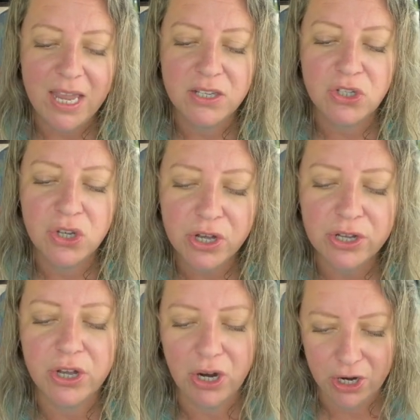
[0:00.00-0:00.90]
it
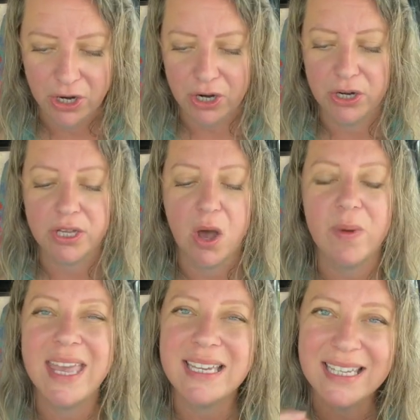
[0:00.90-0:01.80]
took her
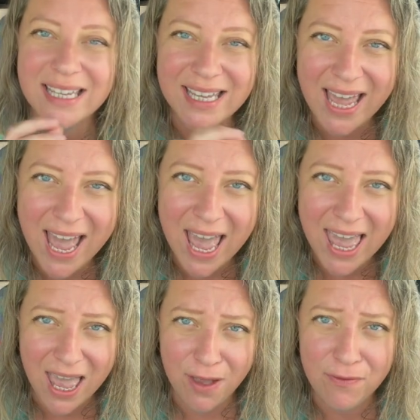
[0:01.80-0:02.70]
going into the
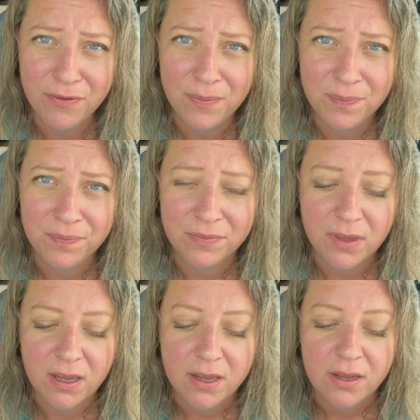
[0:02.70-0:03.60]
cave
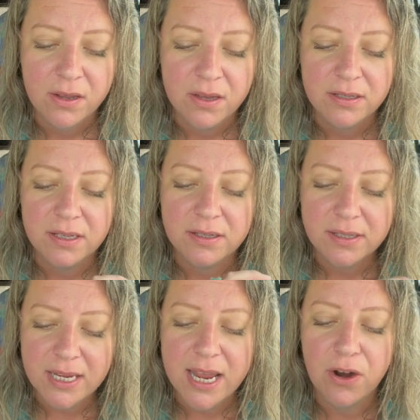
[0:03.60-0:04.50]
to
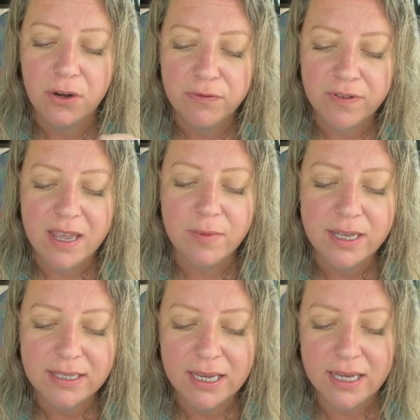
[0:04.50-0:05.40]
see her
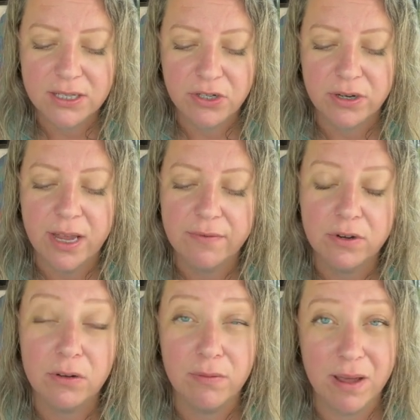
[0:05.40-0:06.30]
family's history of
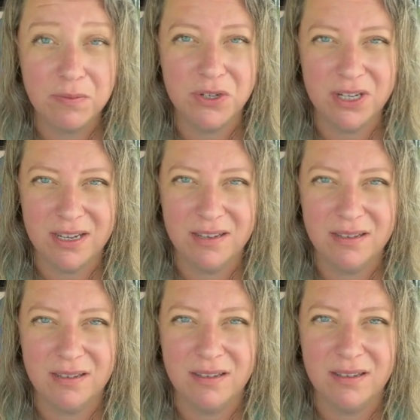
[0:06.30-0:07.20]
corruption,
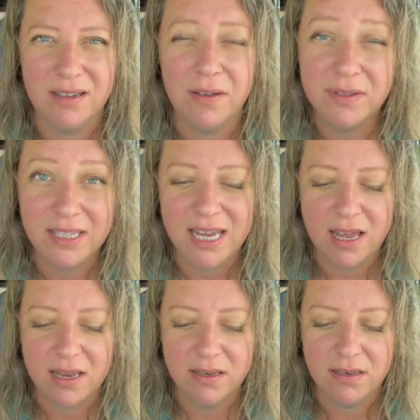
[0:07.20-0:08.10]
of
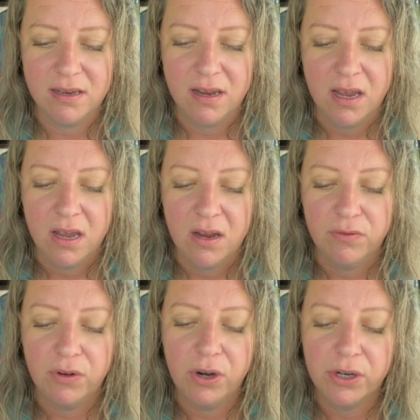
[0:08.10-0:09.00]
sin,
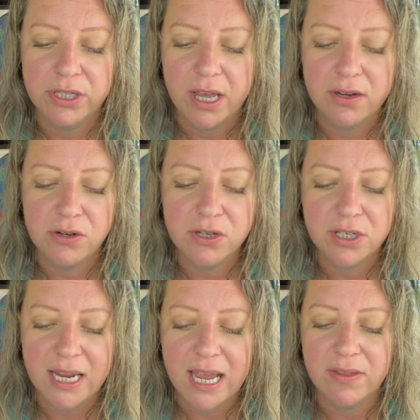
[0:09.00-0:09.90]
for her to
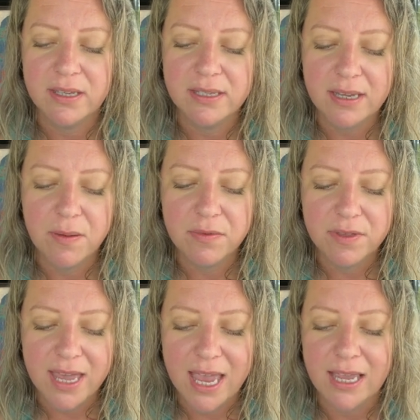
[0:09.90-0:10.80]
understand that some
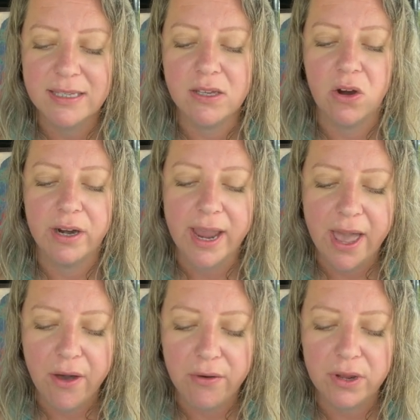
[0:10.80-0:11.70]
things are
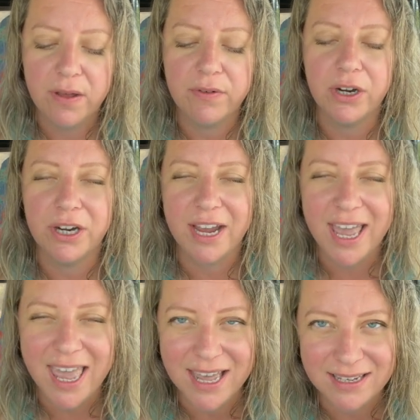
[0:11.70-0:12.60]
out of our
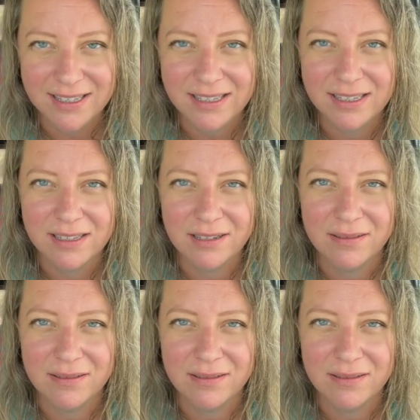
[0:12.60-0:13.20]
hands